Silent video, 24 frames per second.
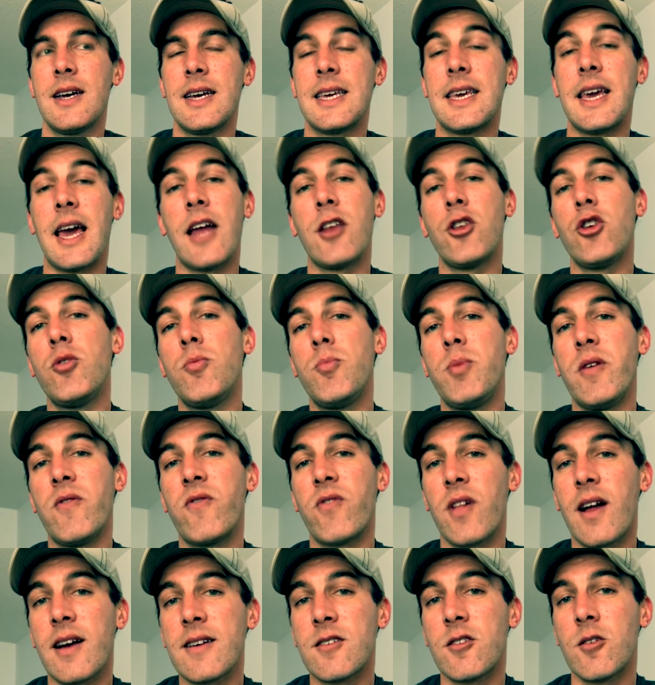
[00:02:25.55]
Can you be
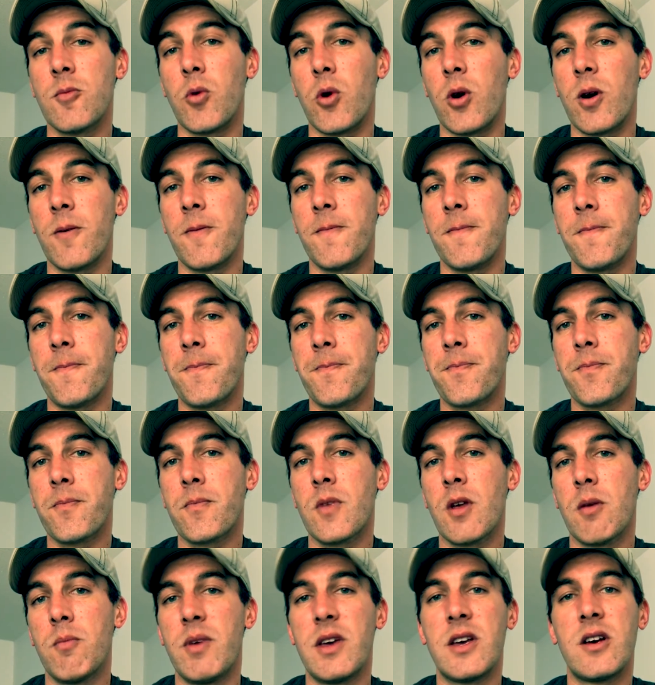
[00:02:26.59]
flexible?
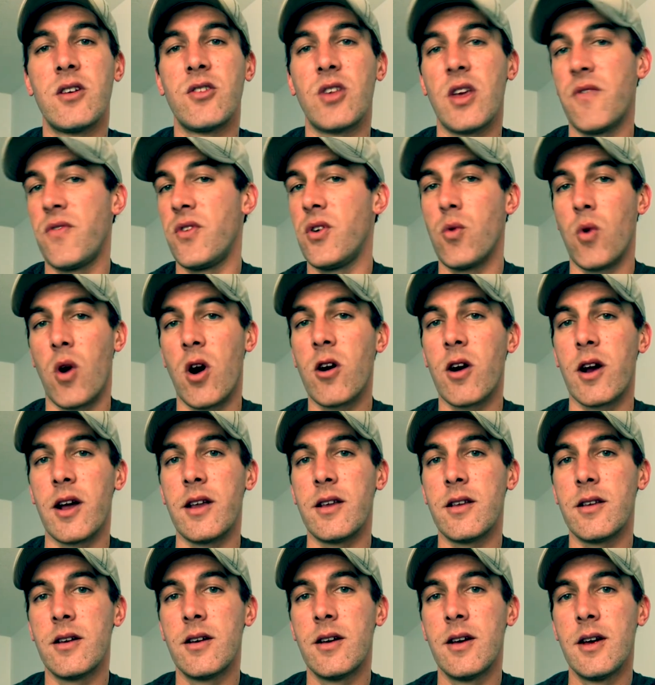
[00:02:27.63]
Because if you
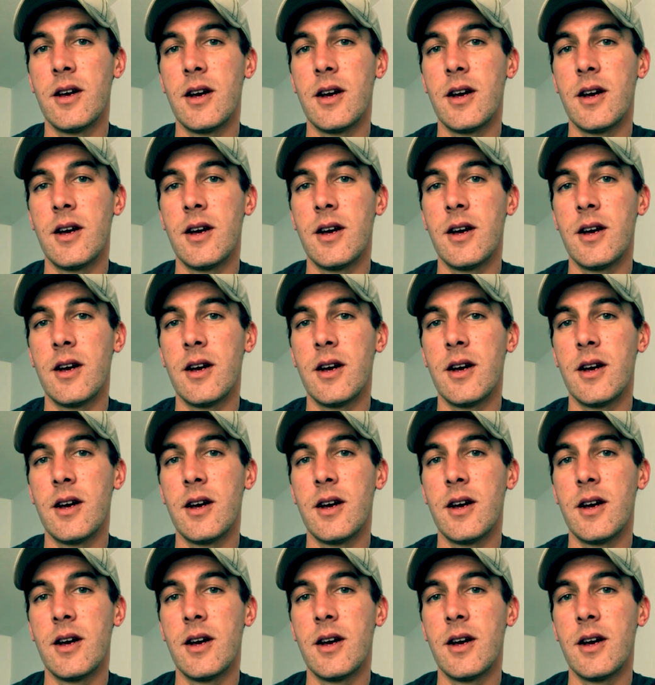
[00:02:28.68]
aren't,